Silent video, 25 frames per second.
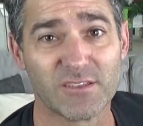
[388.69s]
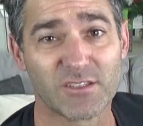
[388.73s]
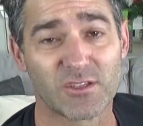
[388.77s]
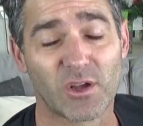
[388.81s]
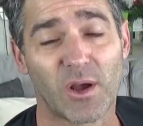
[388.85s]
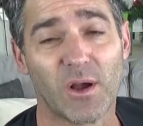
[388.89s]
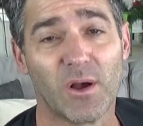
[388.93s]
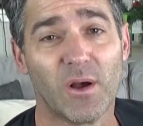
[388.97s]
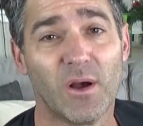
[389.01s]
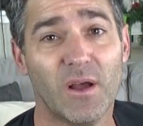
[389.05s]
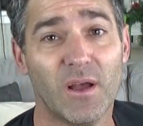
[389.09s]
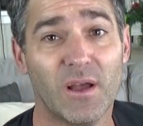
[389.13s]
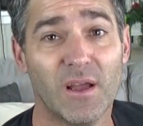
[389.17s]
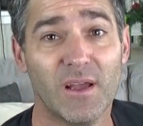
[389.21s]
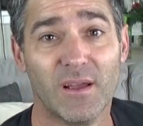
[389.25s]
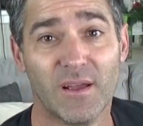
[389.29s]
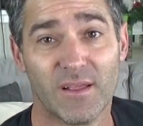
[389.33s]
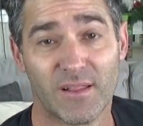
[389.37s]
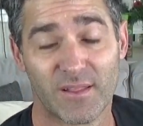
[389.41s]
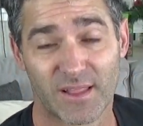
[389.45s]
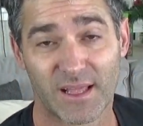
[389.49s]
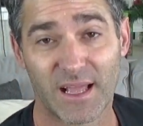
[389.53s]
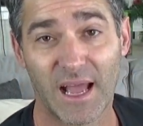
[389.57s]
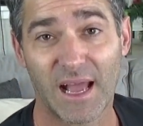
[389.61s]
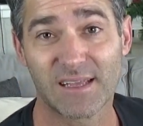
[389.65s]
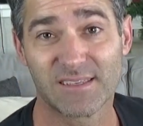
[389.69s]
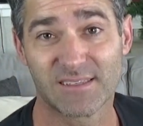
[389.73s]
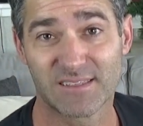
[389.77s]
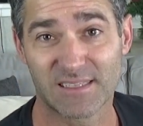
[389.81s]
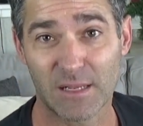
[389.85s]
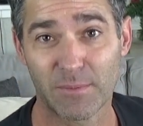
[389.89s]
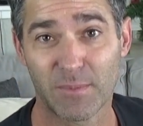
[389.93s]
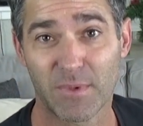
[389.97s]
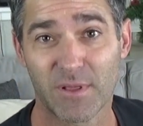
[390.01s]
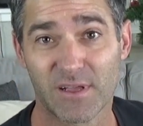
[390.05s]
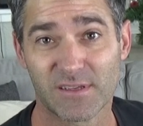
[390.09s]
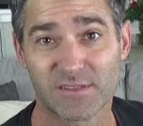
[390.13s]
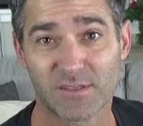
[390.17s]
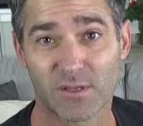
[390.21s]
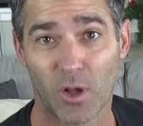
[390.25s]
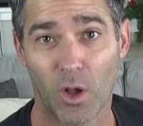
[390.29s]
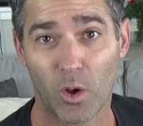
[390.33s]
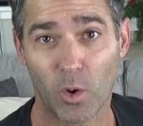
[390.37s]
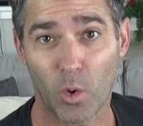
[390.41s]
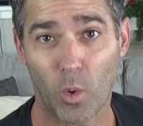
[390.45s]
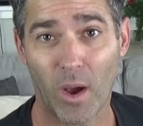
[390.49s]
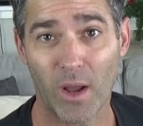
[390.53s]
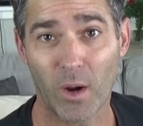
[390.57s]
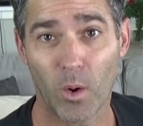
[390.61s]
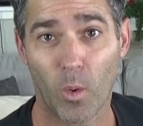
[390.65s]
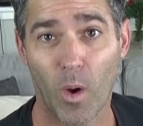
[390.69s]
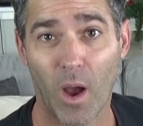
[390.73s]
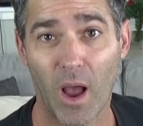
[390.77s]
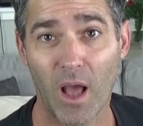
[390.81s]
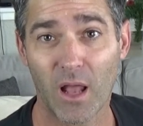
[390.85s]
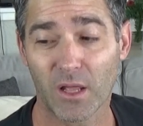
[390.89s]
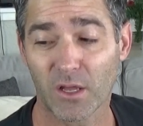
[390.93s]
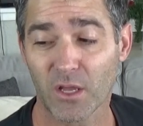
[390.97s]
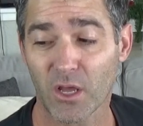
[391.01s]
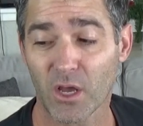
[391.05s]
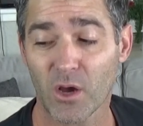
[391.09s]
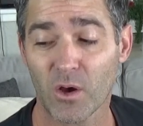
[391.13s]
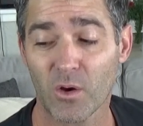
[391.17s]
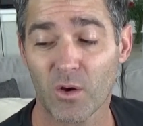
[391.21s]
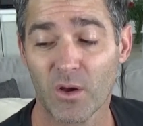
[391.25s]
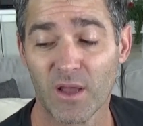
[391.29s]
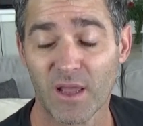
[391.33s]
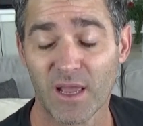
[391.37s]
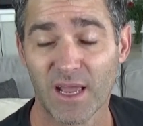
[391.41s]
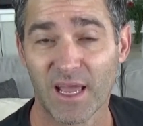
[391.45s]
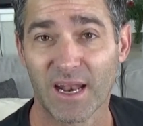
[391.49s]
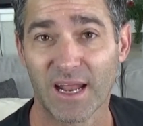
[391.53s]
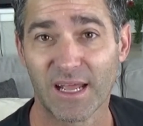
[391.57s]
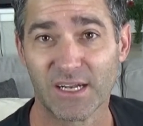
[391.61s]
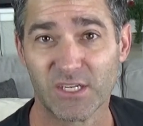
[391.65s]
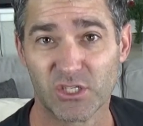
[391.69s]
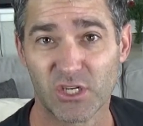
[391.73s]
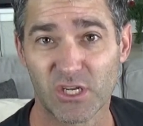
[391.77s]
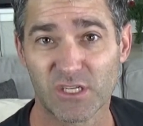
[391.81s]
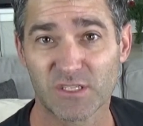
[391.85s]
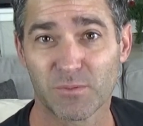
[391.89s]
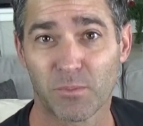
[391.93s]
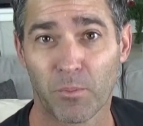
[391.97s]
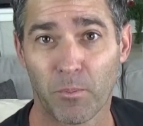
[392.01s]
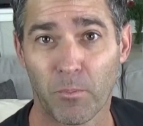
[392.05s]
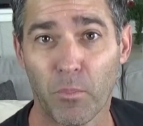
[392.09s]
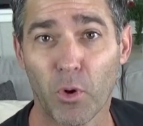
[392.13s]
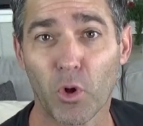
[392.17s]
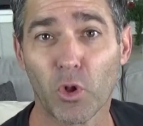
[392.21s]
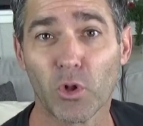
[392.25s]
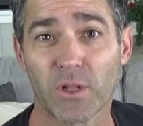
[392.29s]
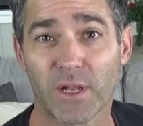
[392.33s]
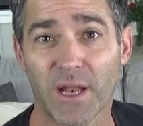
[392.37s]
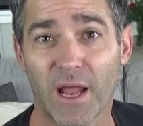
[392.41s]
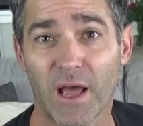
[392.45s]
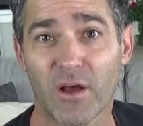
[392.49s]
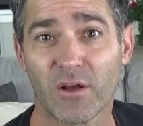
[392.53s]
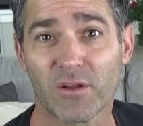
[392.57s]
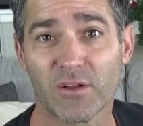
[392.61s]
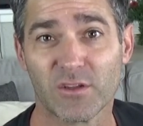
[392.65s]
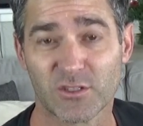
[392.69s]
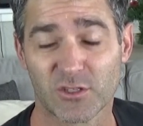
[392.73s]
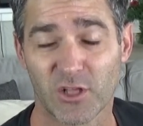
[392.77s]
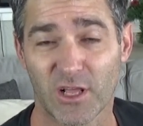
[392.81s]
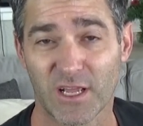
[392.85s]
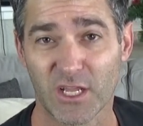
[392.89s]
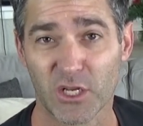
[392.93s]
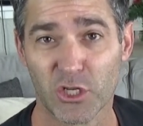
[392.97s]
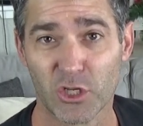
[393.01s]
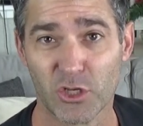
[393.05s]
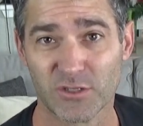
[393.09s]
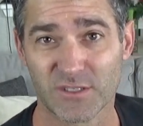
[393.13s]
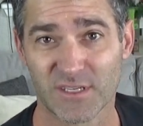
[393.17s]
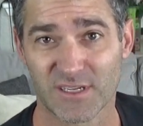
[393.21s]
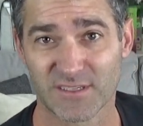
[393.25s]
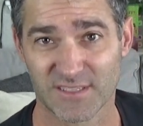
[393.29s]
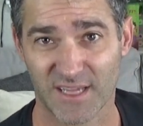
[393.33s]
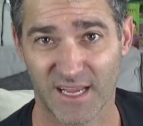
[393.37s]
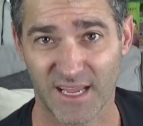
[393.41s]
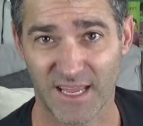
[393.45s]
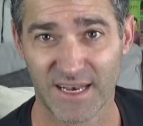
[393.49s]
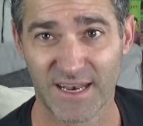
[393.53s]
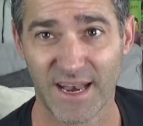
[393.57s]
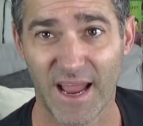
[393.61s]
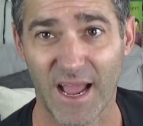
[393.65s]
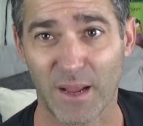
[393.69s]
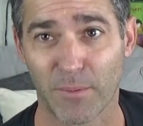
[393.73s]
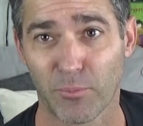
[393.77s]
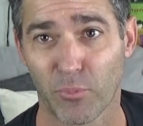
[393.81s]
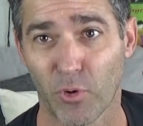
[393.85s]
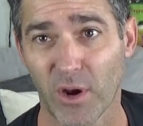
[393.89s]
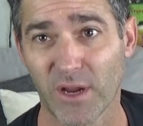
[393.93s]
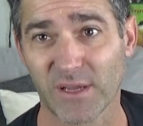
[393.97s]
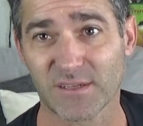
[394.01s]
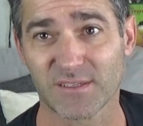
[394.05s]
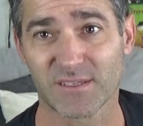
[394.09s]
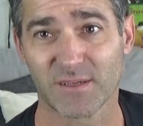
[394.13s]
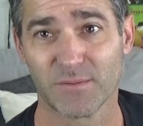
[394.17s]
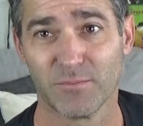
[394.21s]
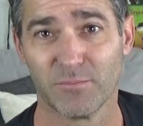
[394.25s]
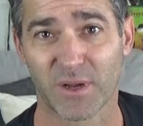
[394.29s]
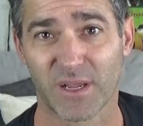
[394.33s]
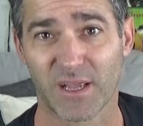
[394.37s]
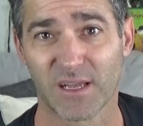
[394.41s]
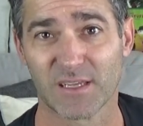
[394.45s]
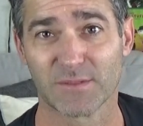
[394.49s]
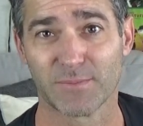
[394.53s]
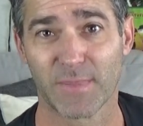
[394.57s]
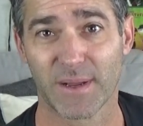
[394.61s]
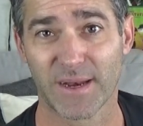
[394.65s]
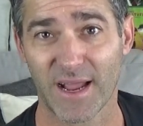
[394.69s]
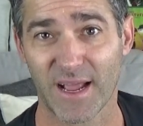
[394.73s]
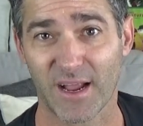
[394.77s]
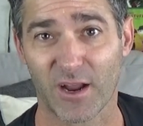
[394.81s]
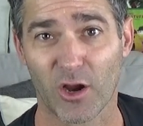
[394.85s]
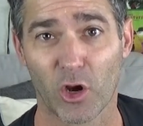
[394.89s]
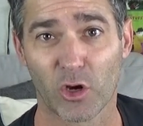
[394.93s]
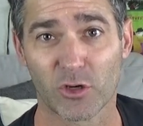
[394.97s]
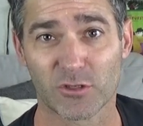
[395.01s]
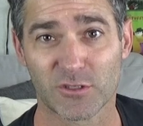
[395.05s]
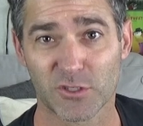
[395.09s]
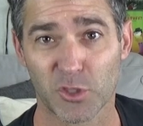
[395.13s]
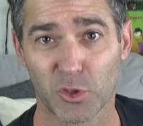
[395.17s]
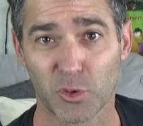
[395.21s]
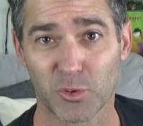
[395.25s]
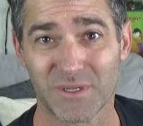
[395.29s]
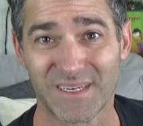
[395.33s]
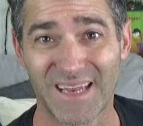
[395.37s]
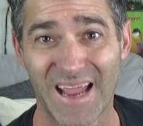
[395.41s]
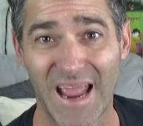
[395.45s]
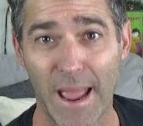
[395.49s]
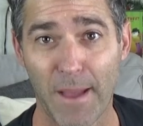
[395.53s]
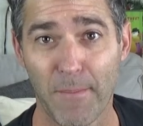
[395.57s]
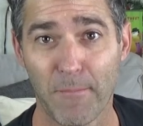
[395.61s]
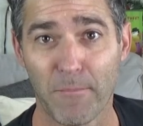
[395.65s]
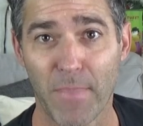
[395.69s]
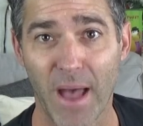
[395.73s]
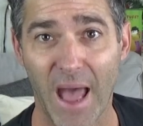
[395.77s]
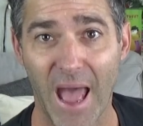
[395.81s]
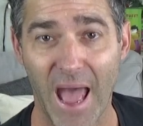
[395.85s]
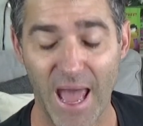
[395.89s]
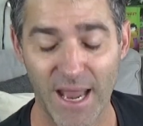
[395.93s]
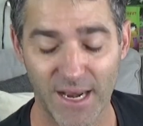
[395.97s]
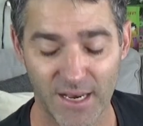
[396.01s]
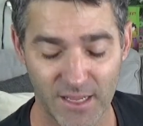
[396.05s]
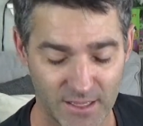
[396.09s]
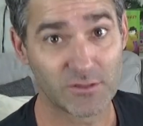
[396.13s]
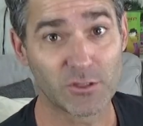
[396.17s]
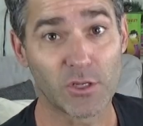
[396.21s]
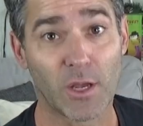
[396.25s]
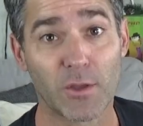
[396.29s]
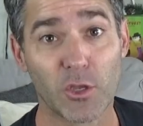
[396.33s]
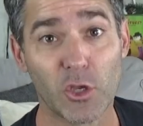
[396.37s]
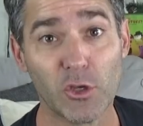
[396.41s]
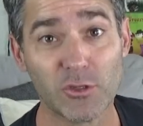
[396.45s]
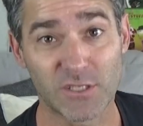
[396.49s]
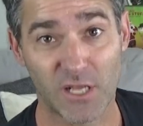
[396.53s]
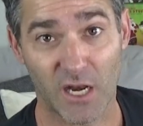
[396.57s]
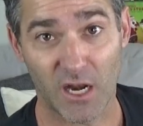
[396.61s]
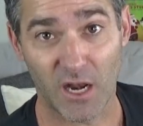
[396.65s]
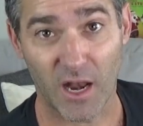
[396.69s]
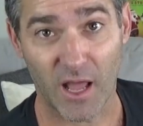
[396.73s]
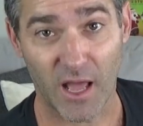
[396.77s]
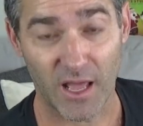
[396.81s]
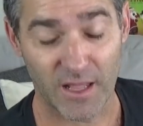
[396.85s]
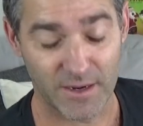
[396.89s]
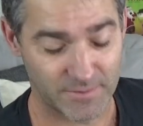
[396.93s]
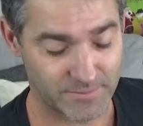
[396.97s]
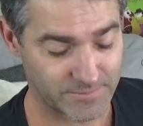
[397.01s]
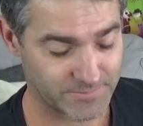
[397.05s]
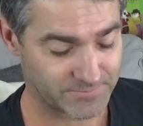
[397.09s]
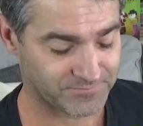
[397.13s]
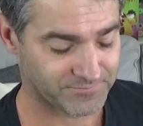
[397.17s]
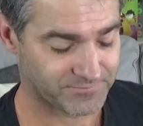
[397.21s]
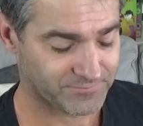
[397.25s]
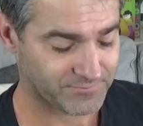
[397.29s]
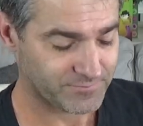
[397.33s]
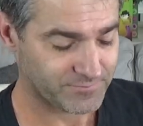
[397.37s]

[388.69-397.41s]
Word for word: So I, the guy sent me this quite a while ago and I just pulled it out so I can use it as like a neck brace because my neck hurts so damn bad. So I used it a lot.